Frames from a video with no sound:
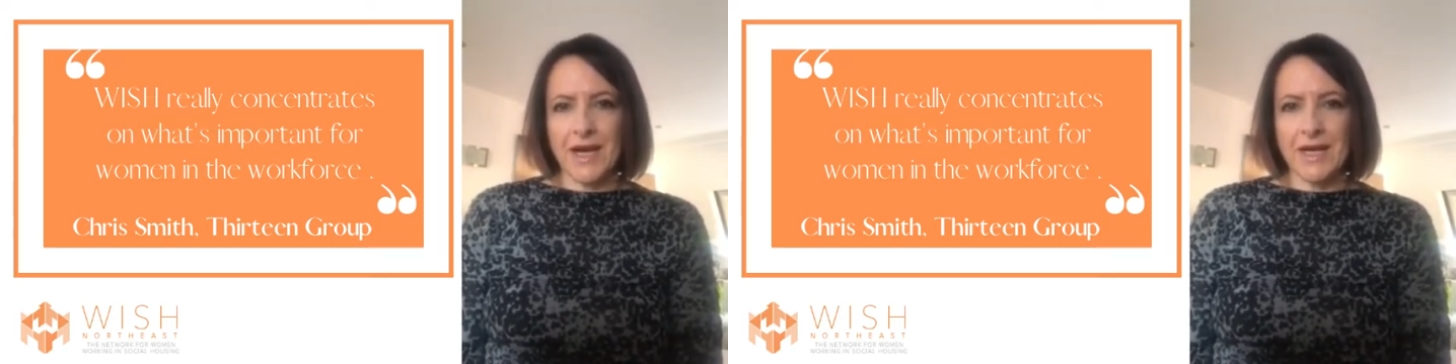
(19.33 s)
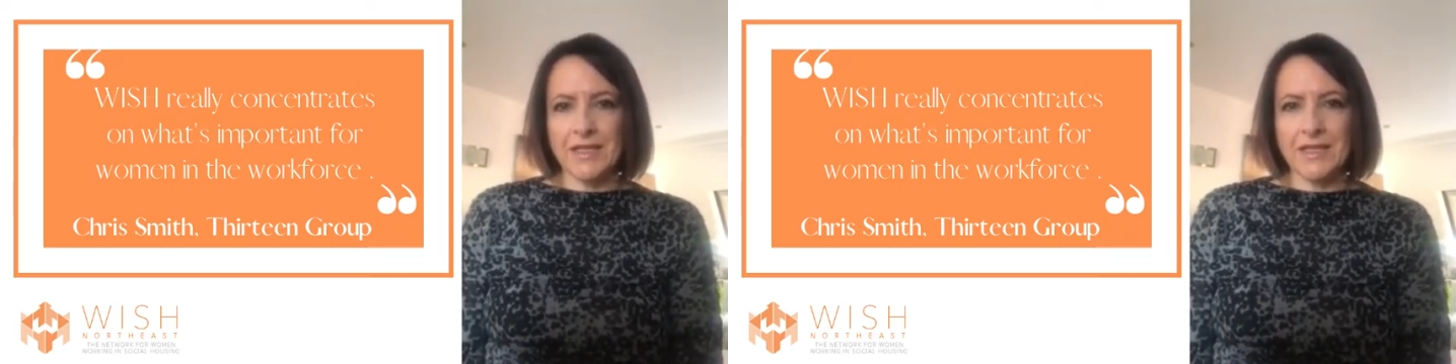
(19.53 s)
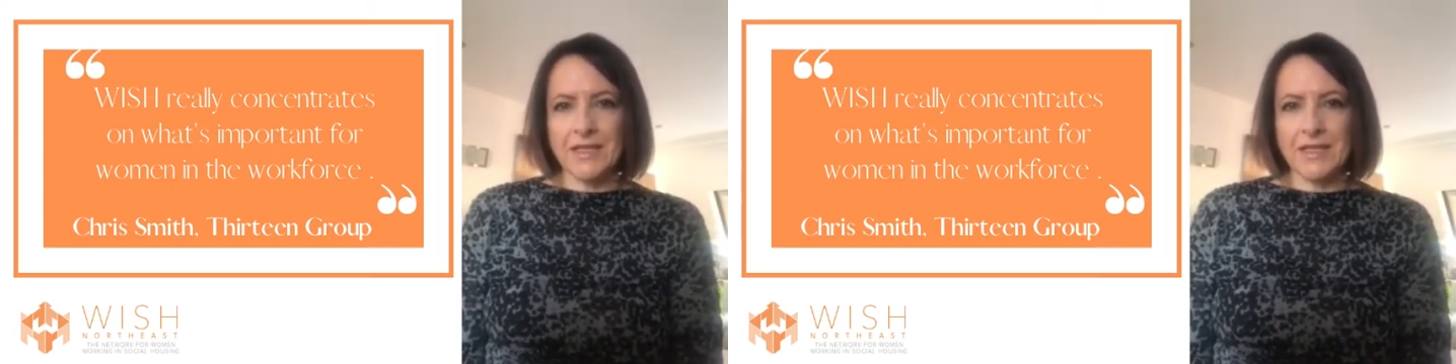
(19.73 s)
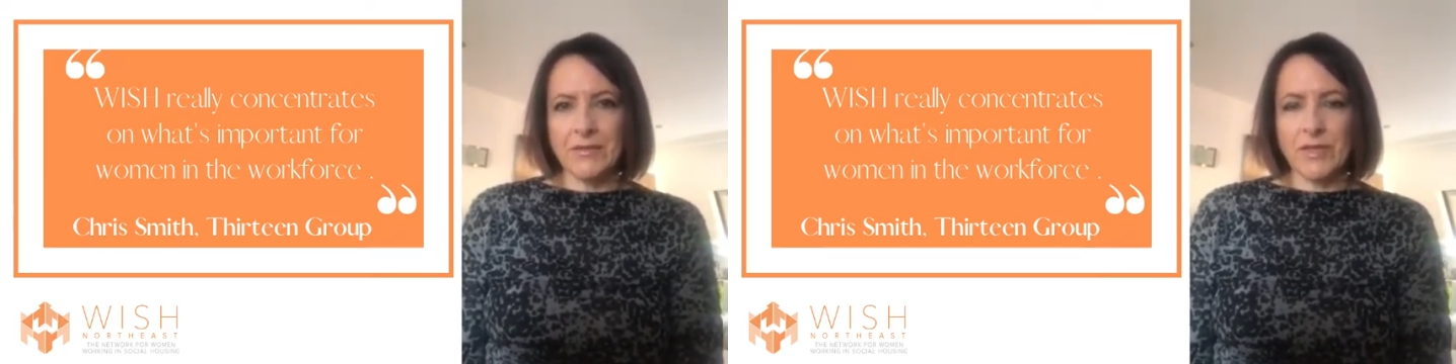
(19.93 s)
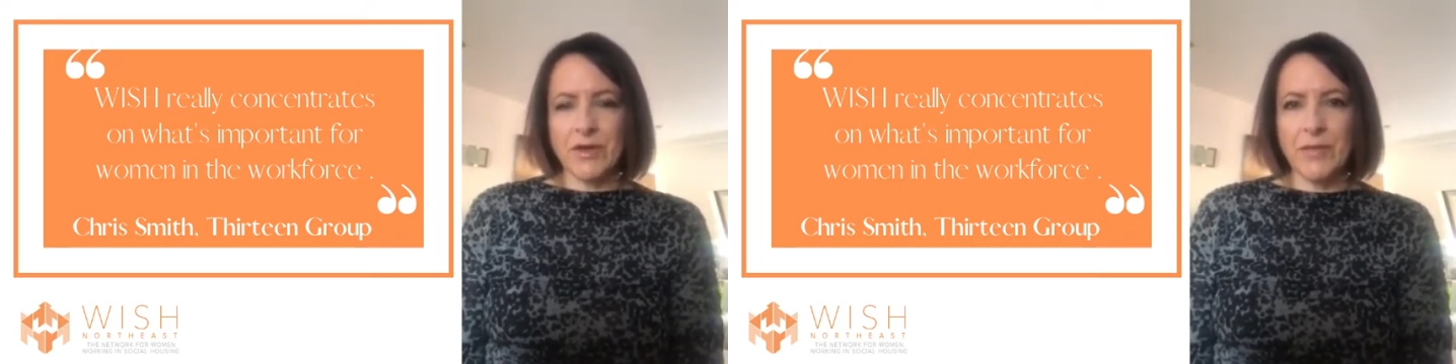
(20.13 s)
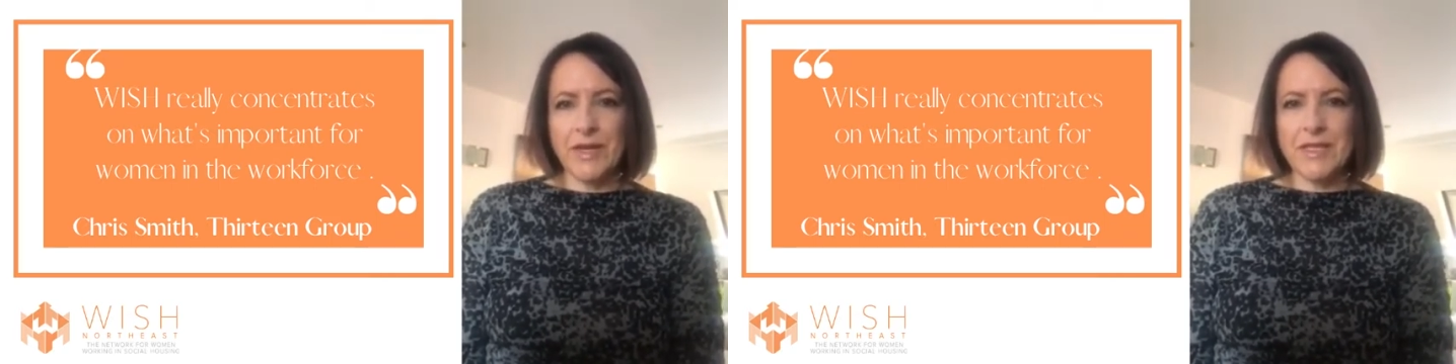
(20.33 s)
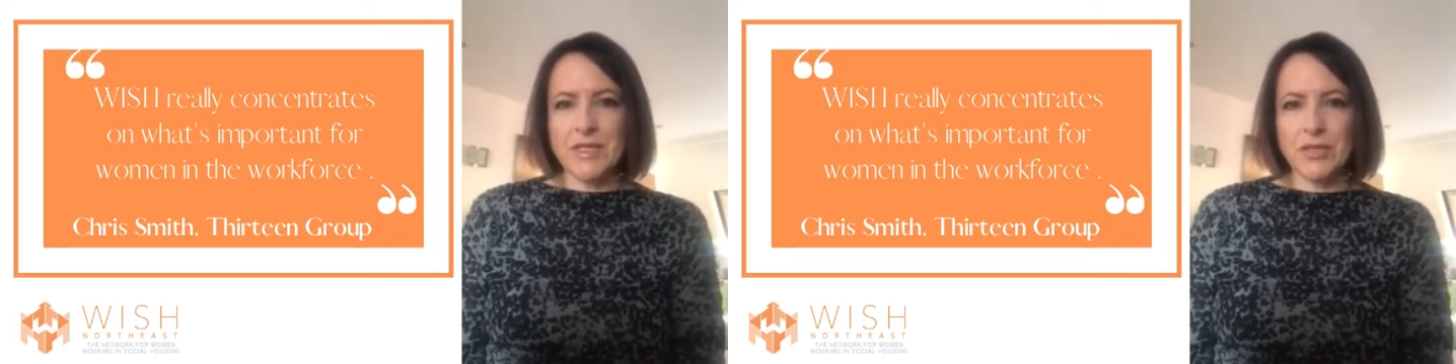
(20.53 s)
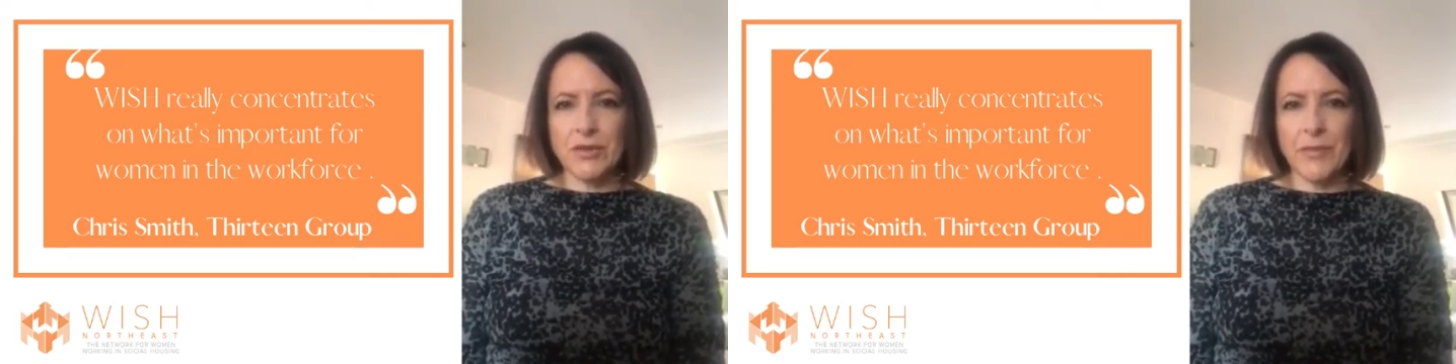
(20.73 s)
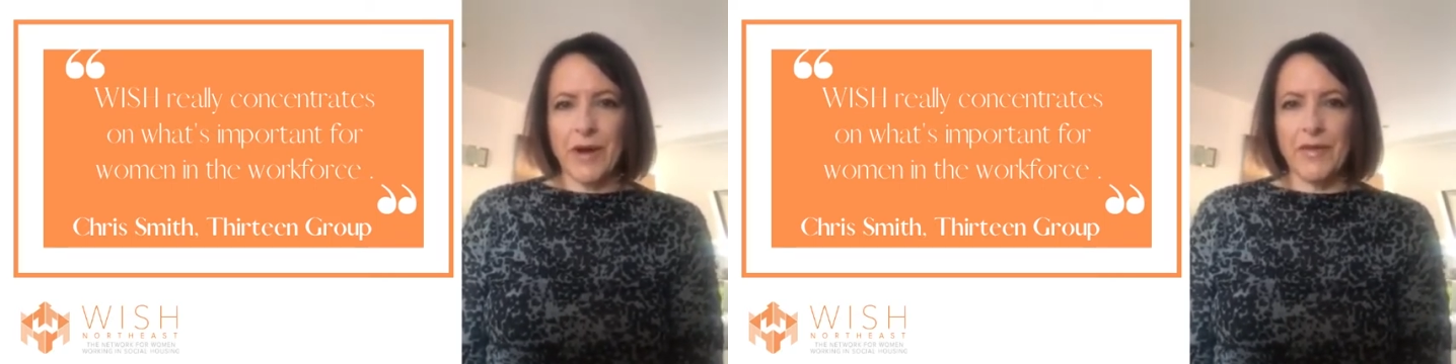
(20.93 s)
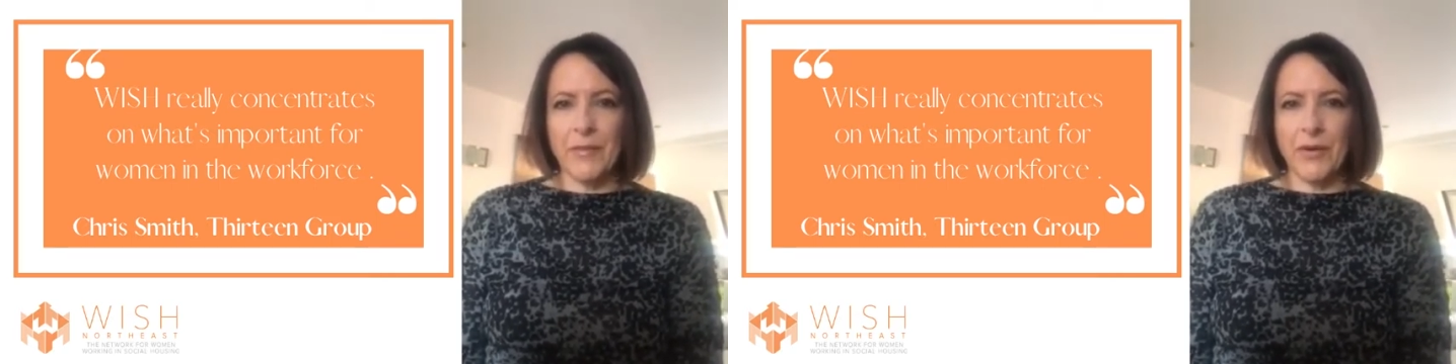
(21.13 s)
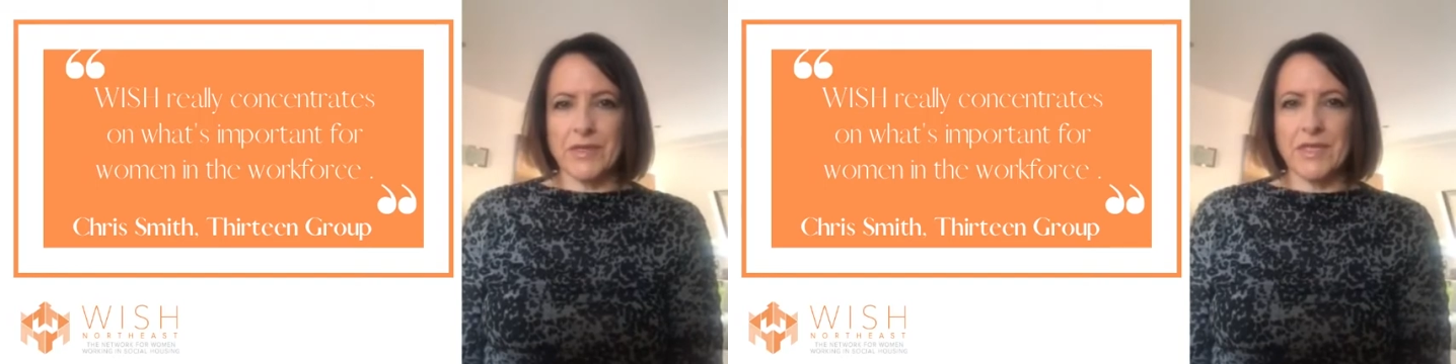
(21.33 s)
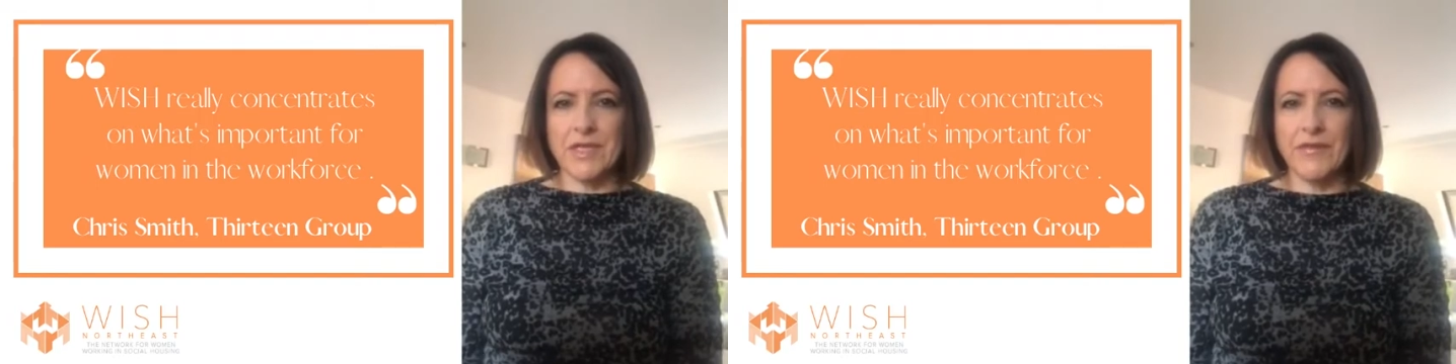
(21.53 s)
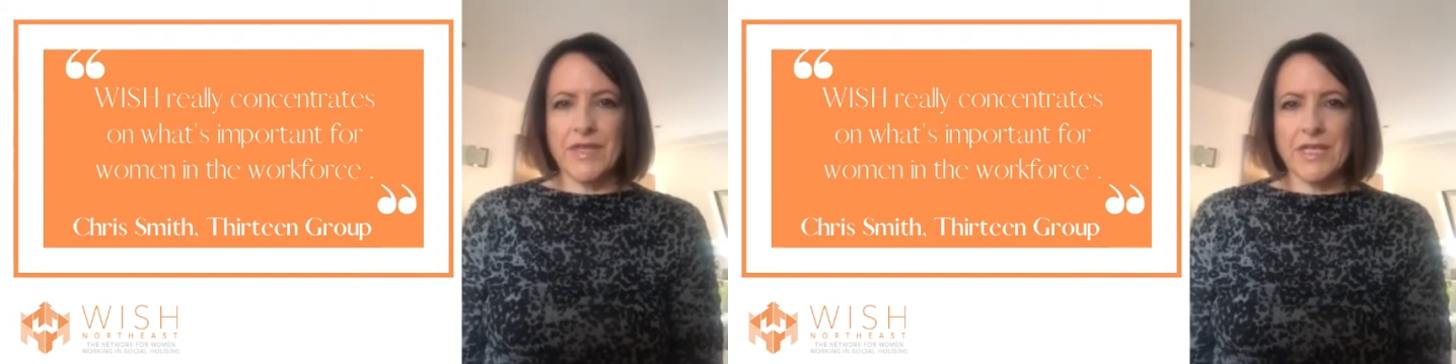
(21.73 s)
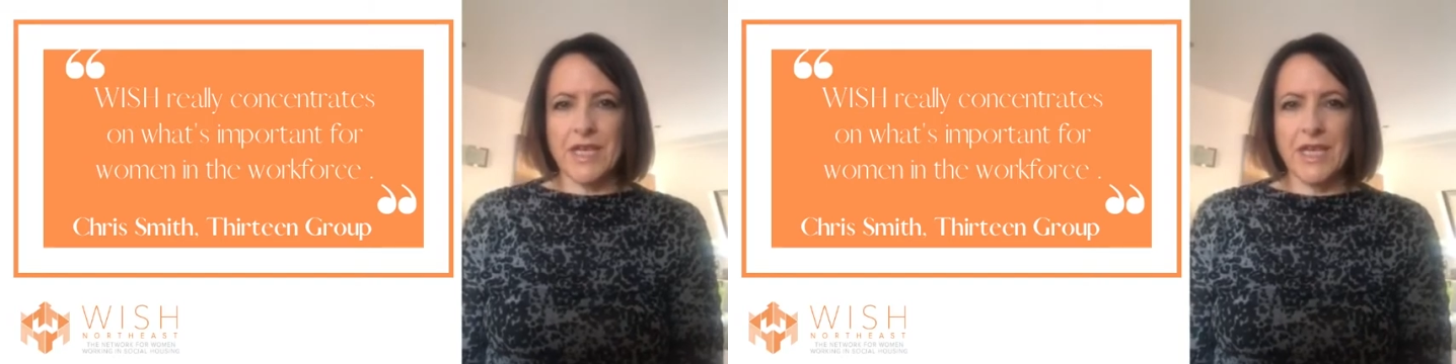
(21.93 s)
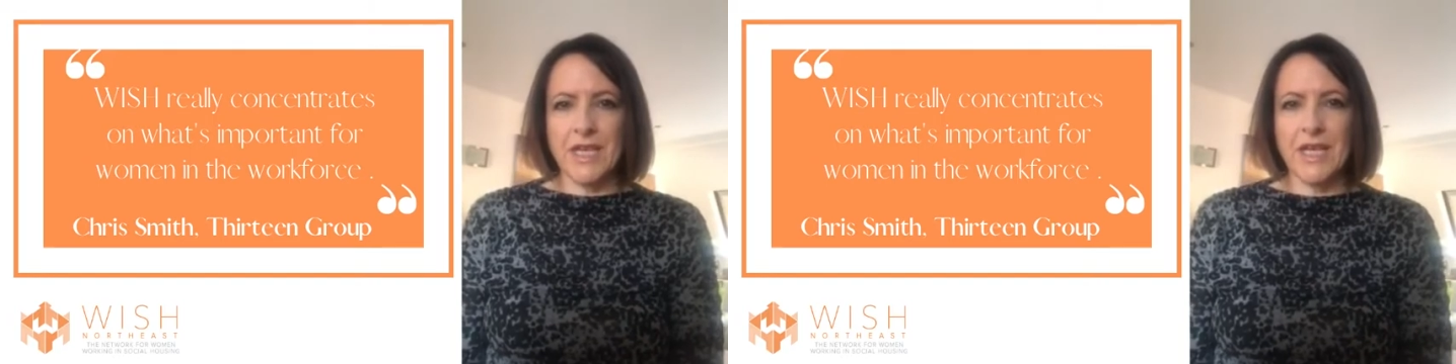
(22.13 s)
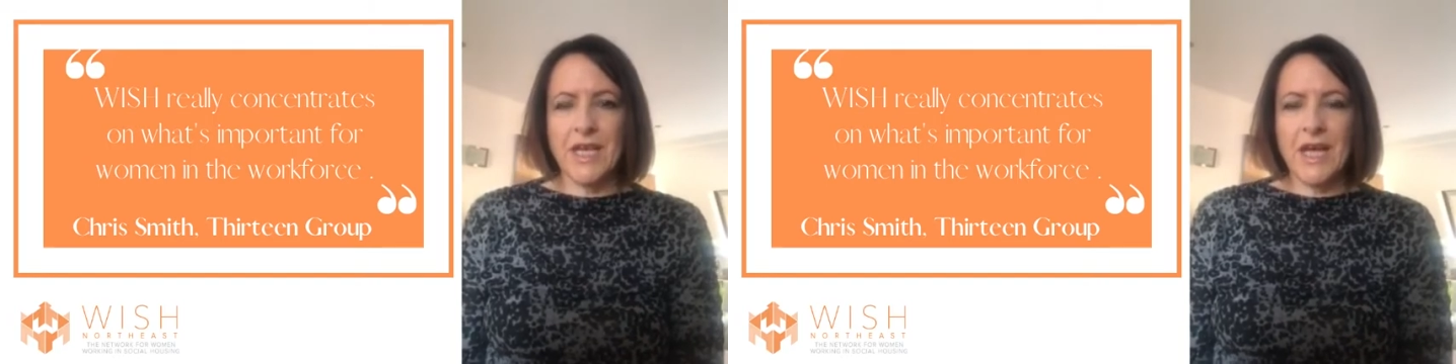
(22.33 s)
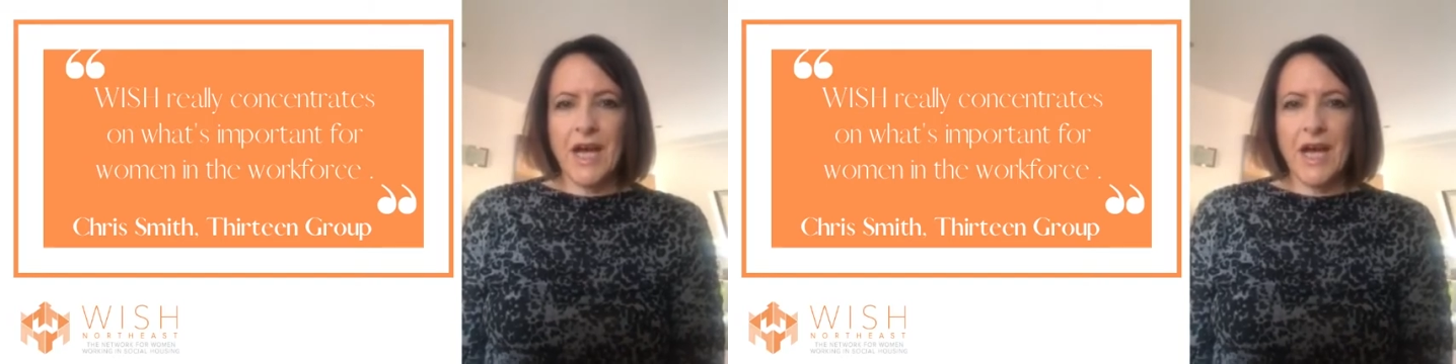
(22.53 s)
and was completely struck by the positivity